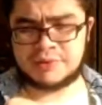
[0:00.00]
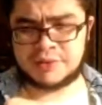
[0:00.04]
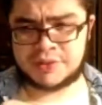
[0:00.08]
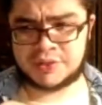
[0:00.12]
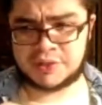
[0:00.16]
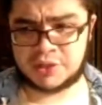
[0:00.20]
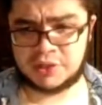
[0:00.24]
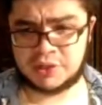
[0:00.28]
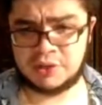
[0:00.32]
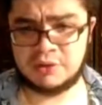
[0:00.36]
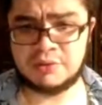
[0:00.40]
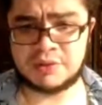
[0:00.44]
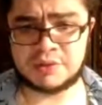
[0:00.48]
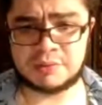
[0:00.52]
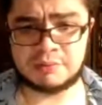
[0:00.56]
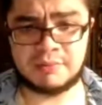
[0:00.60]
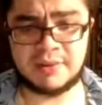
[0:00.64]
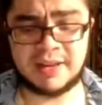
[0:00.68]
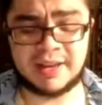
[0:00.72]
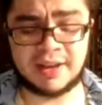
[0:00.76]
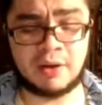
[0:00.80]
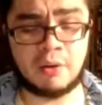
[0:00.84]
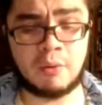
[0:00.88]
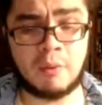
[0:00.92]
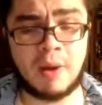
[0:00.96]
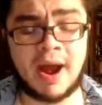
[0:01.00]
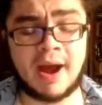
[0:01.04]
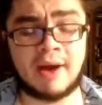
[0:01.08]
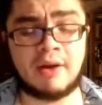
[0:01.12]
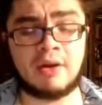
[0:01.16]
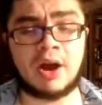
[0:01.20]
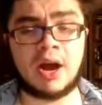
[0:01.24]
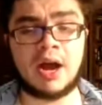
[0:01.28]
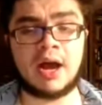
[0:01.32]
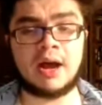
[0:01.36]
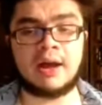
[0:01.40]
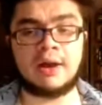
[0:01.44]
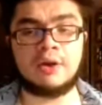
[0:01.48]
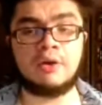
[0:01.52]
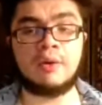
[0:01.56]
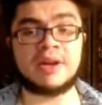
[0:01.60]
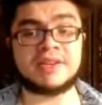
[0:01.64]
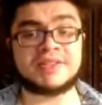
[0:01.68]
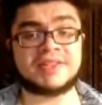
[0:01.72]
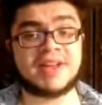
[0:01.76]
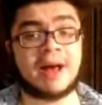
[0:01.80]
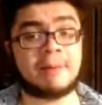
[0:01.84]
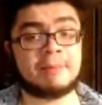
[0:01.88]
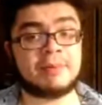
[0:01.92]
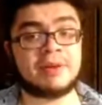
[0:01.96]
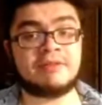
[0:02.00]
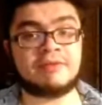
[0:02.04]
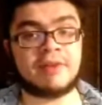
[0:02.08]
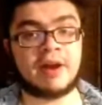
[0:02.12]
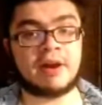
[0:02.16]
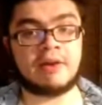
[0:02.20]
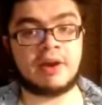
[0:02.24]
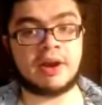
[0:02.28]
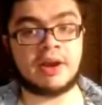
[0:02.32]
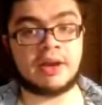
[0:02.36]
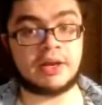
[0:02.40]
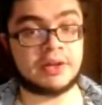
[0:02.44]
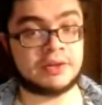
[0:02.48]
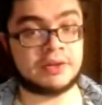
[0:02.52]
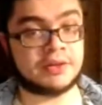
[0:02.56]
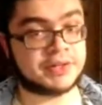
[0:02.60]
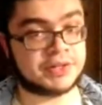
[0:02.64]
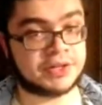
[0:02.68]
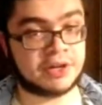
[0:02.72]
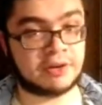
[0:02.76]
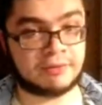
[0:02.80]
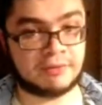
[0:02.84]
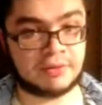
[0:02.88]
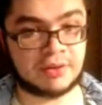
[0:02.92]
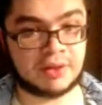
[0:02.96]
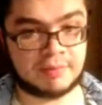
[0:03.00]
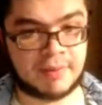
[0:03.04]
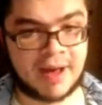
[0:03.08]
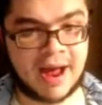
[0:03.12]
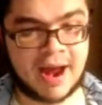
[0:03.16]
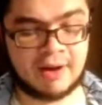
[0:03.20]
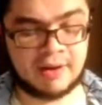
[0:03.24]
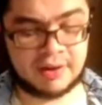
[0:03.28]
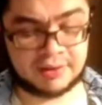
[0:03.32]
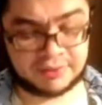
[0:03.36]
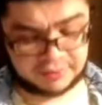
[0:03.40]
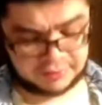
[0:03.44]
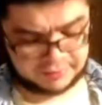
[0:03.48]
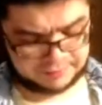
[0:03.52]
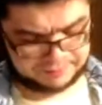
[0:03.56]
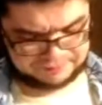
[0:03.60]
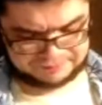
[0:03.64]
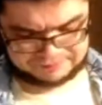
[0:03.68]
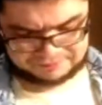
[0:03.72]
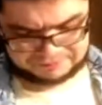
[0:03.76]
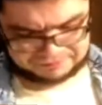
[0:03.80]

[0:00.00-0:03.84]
has not been very good this year for the Pirates.